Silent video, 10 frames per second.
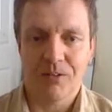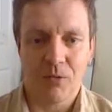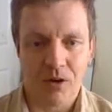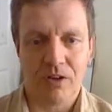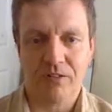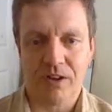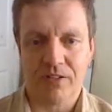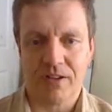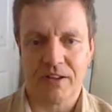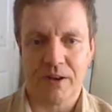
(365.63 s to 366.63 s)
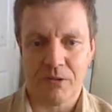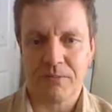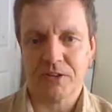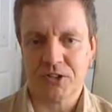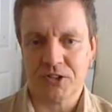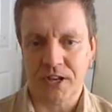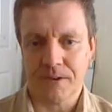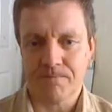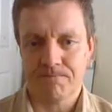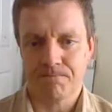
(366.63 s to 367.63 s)
What a great thing that would be to
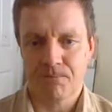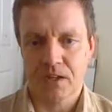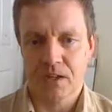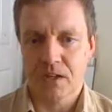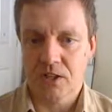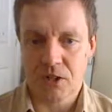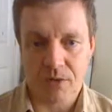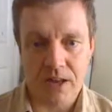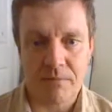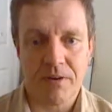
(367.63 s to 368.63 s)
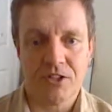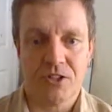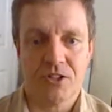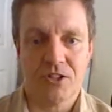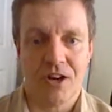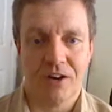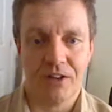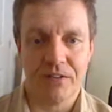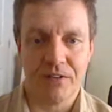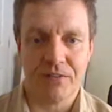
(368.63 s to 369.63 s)
say. So with that message, I'll
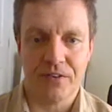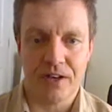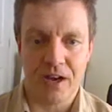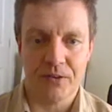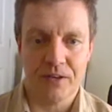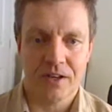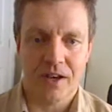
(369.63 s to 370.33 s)
leave it for now,